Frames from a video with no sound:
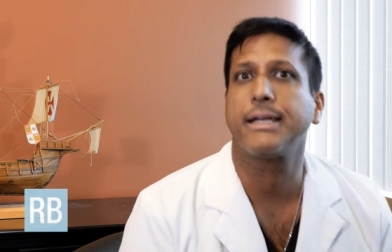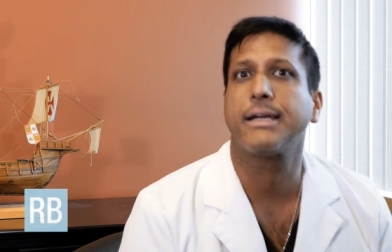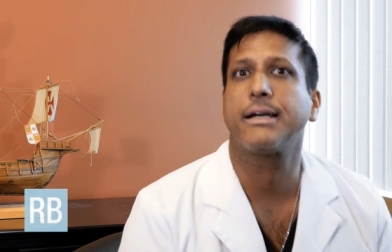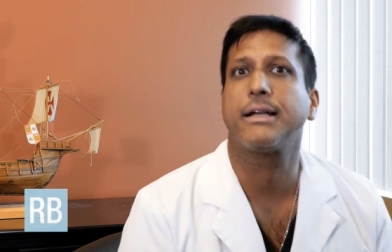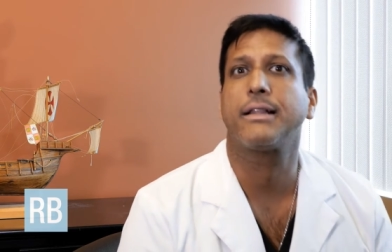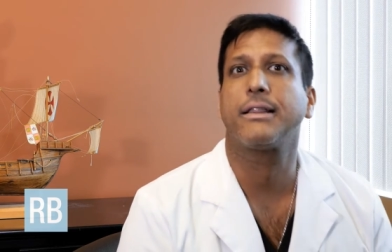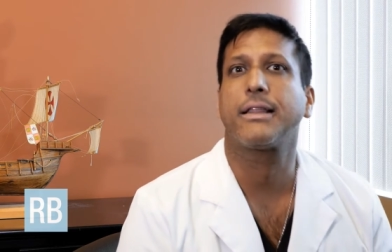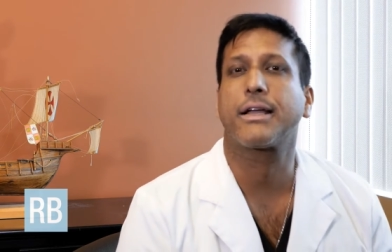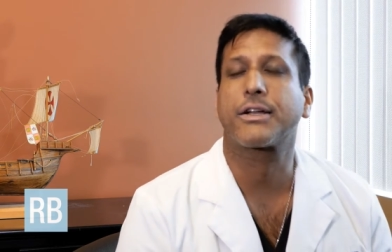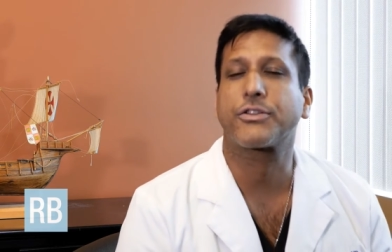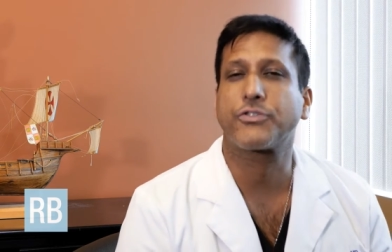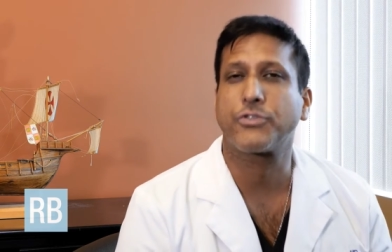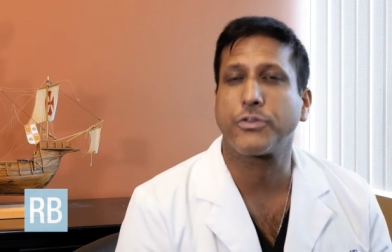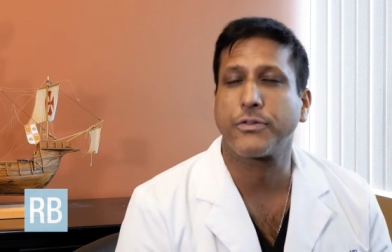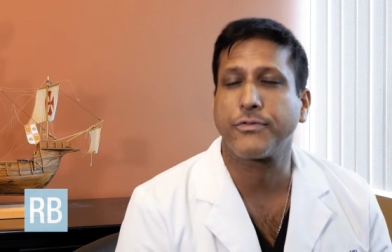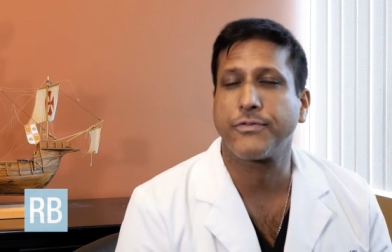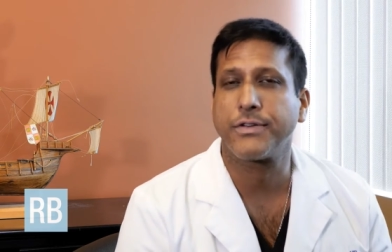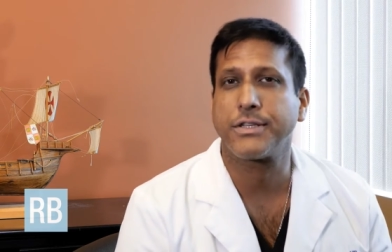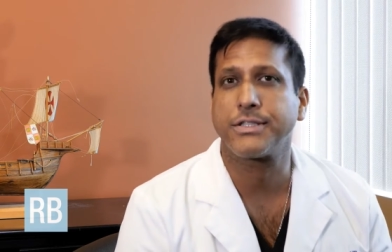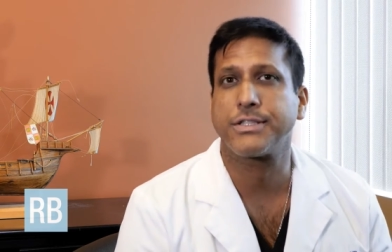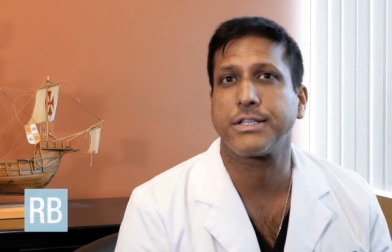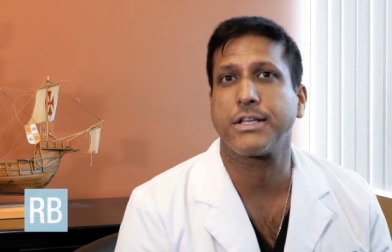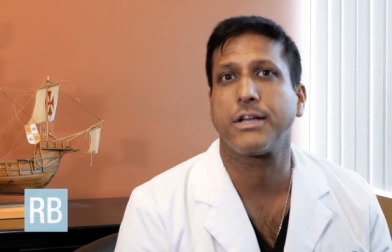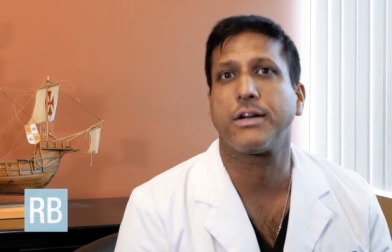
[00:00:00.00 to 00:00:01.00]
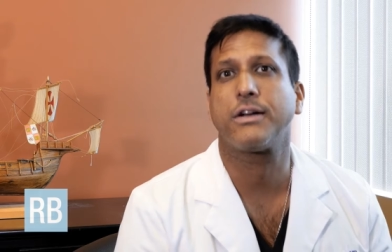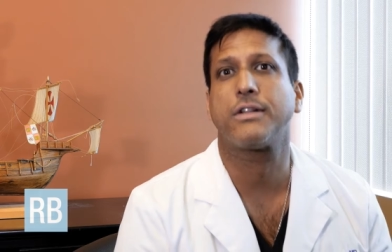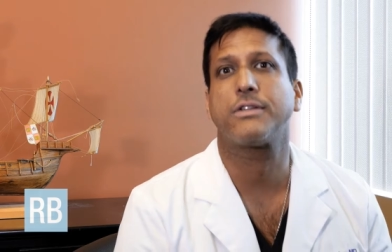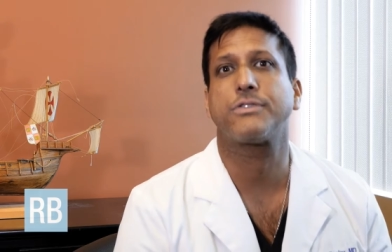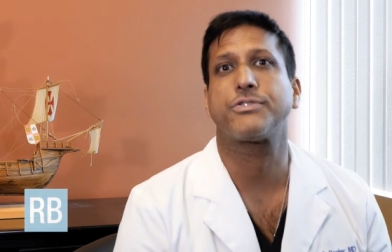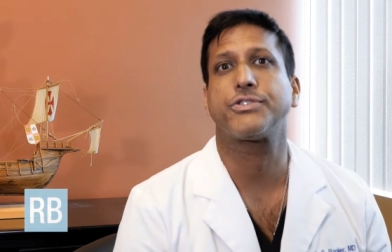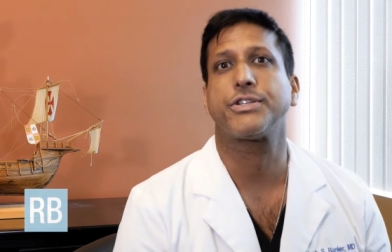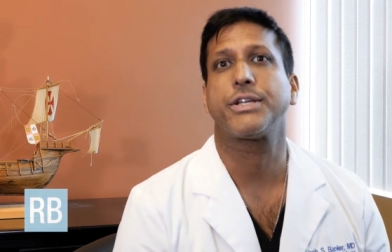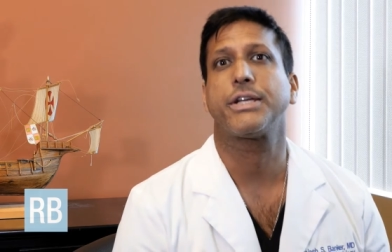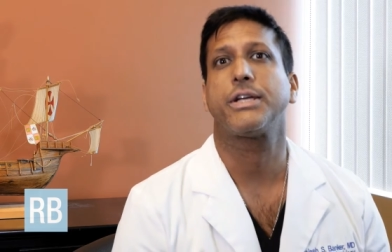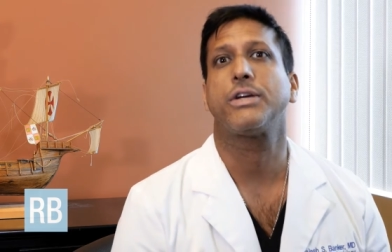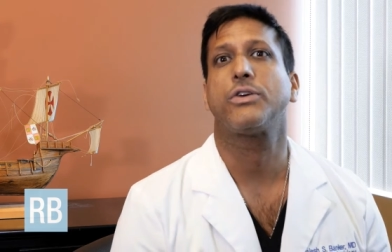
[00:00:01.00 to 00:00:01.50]

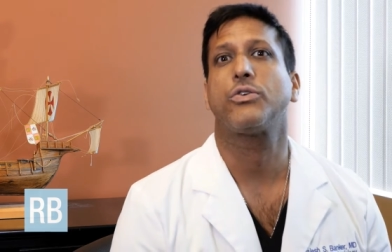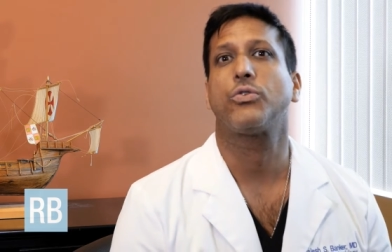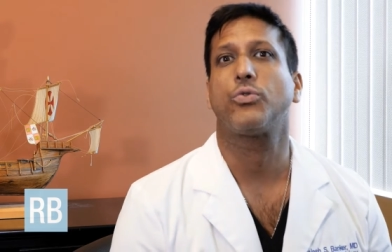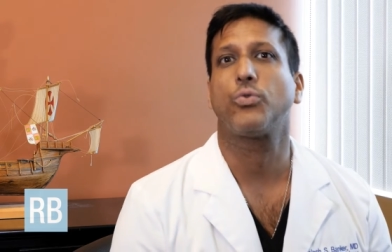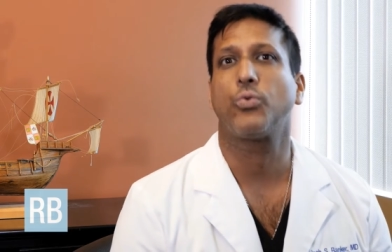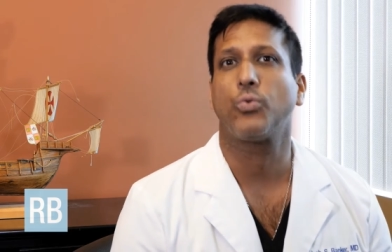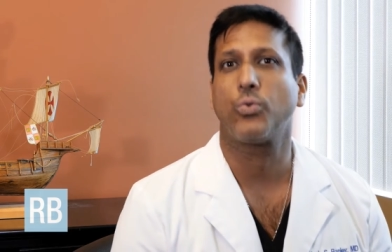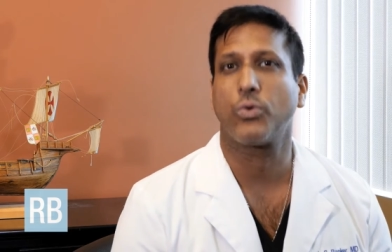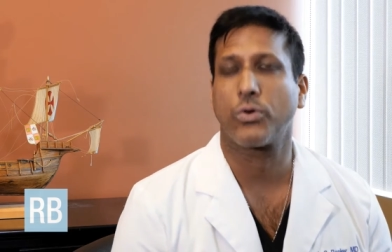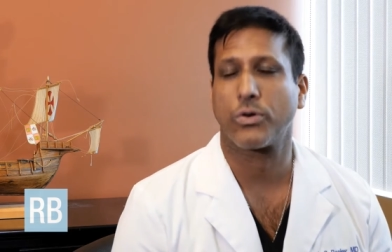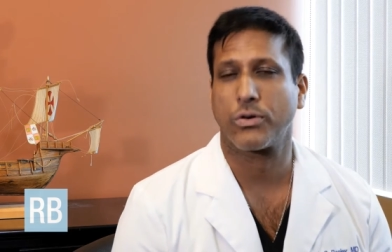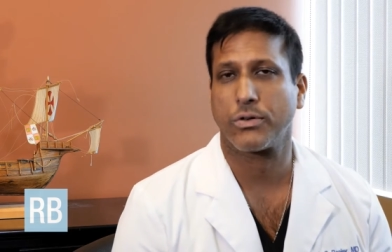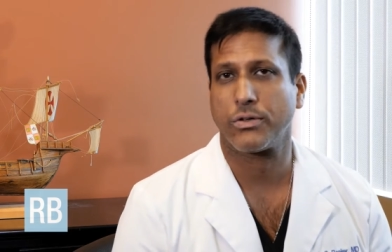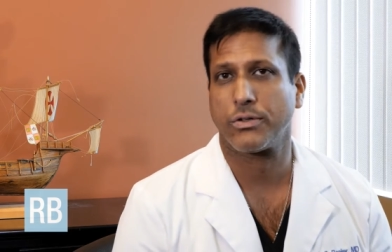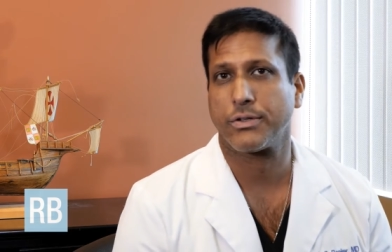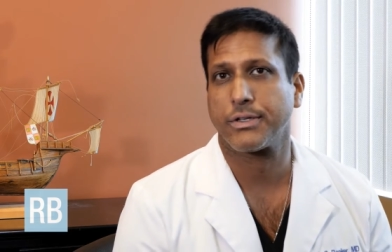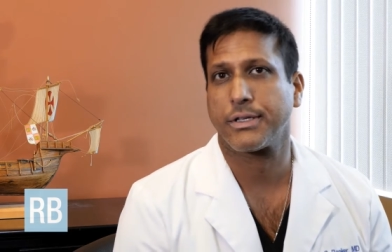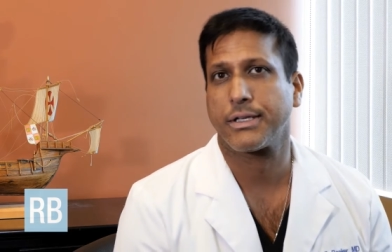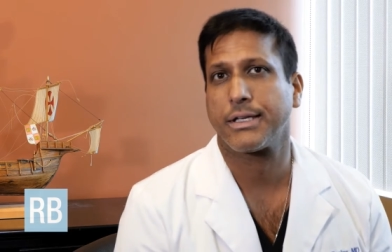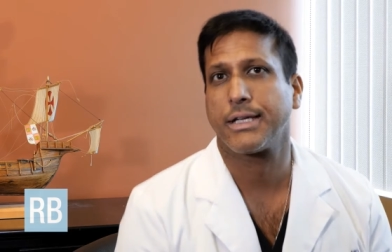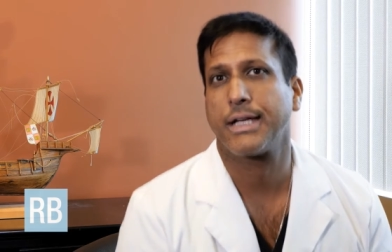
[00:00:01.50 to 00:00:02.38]
electrophysiology world?